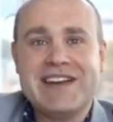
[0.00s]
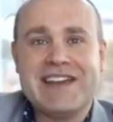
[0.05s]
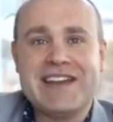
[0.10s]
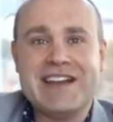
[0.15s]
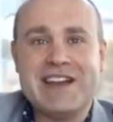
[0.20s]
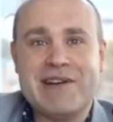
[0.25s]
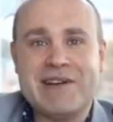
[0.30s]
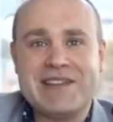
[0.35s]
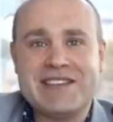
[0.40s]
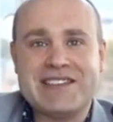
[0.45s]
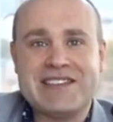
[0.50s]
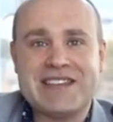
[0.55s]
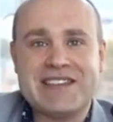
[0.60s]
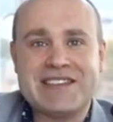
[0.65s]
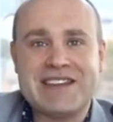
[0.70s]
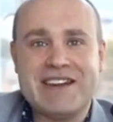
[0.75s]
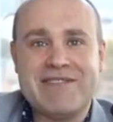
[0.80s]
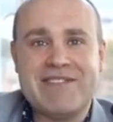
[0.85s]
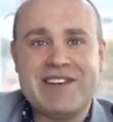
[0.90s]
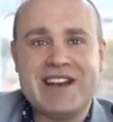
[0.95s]
You know, I'd sit
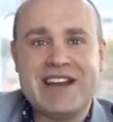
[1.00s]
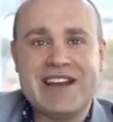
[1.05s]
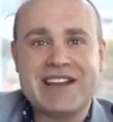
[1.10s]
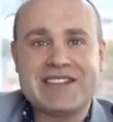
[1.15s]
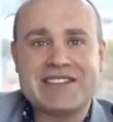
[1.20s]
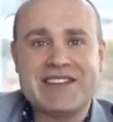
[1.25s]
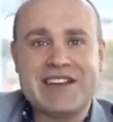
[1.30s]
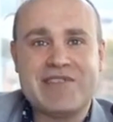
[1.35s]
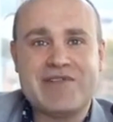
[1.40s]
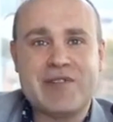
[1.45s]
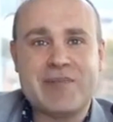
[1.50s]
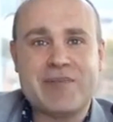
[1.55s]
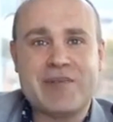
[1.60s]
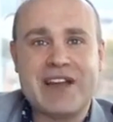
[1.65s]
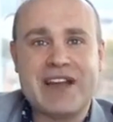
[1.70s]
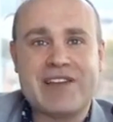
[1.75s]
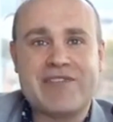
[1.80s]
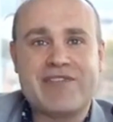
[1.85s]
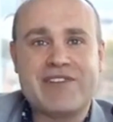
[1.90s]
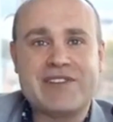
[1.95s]
down, relax over
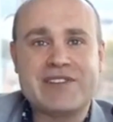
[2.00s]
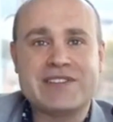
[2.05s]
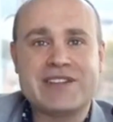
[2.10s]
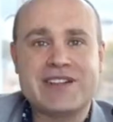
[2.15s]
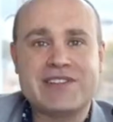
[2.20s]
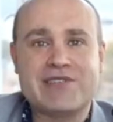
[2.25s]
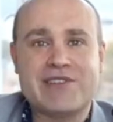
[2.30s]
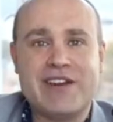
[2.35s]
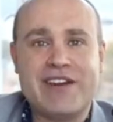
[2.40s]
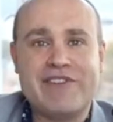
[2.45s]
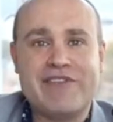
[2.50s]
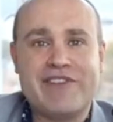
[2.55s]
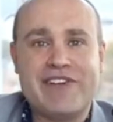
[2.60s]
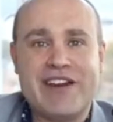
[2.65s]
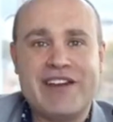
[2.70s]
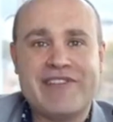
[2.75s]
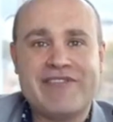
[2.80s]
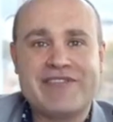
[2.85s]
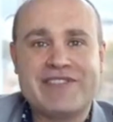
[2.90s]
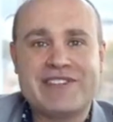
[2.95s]
breakfast, I'd try and
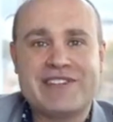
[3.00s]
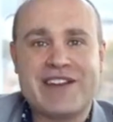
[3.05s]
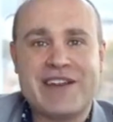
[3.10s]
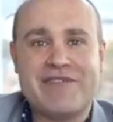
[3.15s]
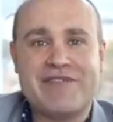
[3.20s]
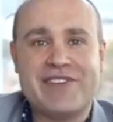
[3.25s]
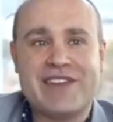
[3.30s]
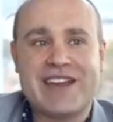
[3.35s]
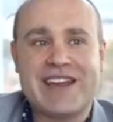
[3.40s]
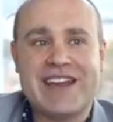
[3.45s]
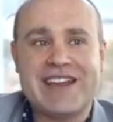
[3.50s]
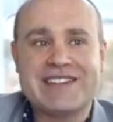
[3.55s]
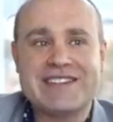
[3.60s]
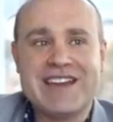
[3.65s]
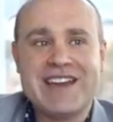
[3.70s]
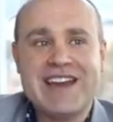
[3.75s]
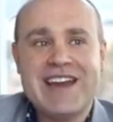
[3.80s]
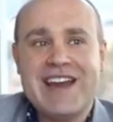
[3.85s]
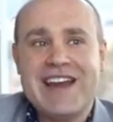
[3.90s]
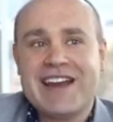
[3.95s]
find time for the kids.
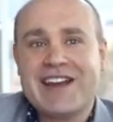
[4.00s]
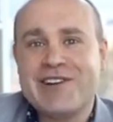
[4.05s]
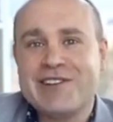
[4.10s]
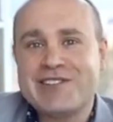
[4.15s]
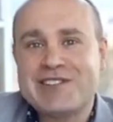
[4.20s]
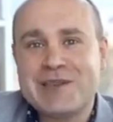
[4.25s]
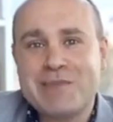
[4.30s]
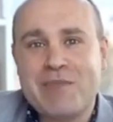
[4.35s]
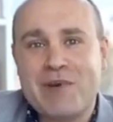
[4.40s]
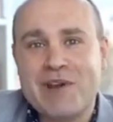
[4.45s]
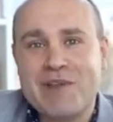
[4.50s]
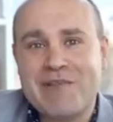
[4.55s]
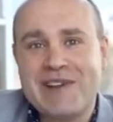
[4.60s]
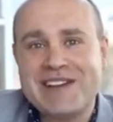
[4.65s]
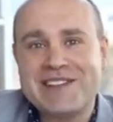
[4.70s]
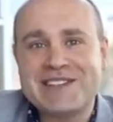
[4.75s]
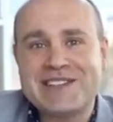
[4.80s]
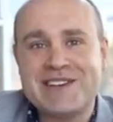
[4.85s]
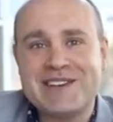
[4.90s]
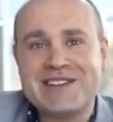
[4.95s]
Got to the point where
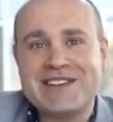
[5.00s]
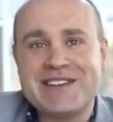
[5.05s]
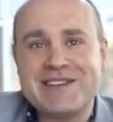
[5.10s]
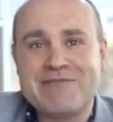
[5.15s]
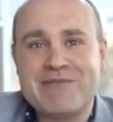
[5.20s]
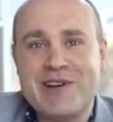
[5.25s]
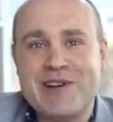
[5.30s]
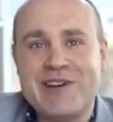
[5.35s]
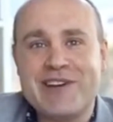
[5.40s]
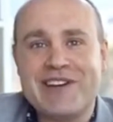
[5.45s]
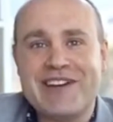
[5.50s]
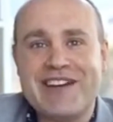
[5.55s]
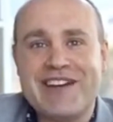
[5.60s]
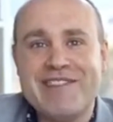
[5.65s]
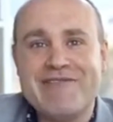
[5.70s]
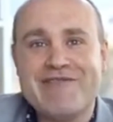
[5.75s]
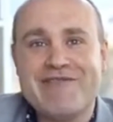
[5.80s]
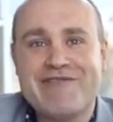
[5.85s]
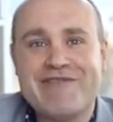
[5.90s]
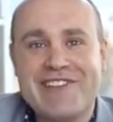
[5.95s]
I started work,
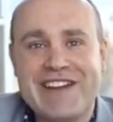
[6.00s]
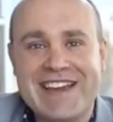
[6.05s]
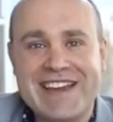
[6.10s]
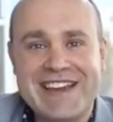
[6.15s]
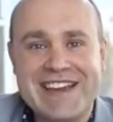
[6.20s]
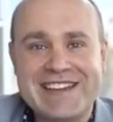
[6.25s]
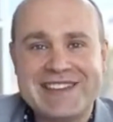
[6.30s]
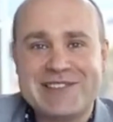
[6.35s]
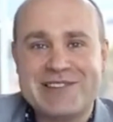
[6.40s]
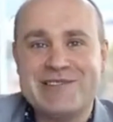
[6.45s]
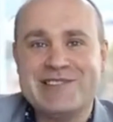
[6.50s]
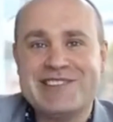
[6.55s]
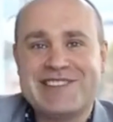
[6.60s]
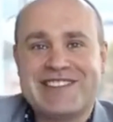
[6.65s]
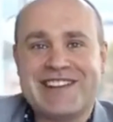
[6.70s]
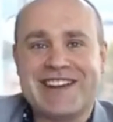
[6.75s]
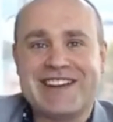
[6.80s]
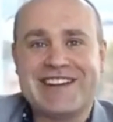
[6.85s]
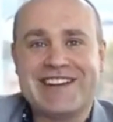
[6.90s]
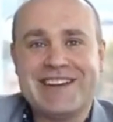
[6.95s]
I'm frigging
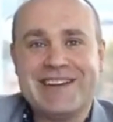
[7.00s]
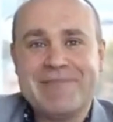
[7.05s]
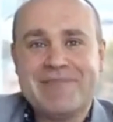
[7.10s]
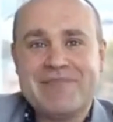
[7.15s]
exhausted.